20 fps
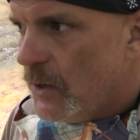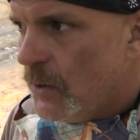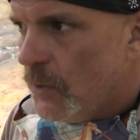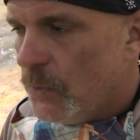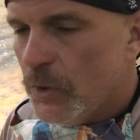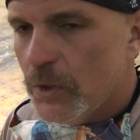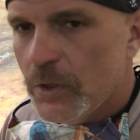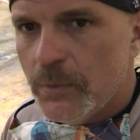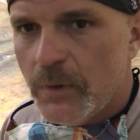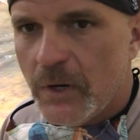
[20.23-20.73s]

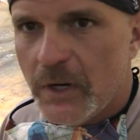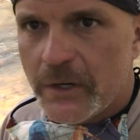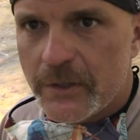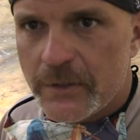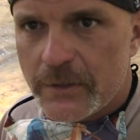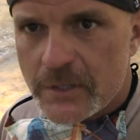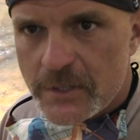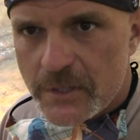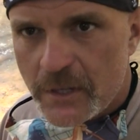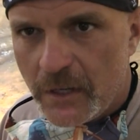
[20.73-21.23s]
Warm water
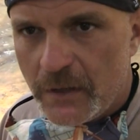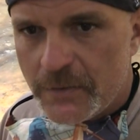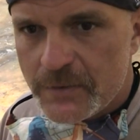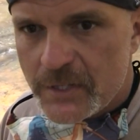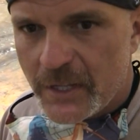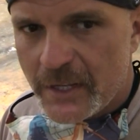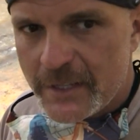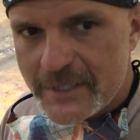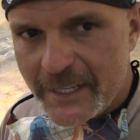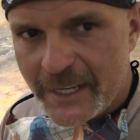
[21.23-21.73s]
dissolves
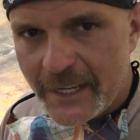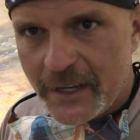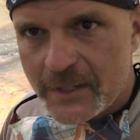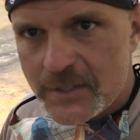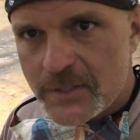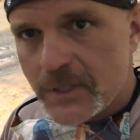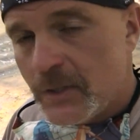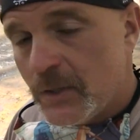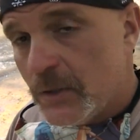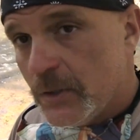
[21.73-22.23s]
less gas
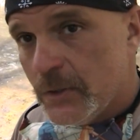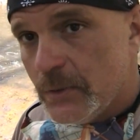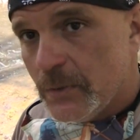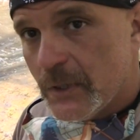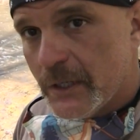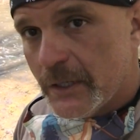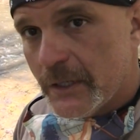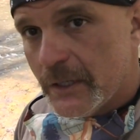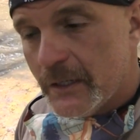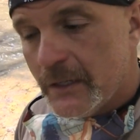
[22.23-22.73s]
than cold
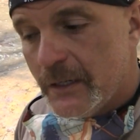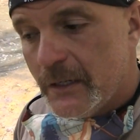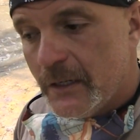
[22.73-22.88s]
water.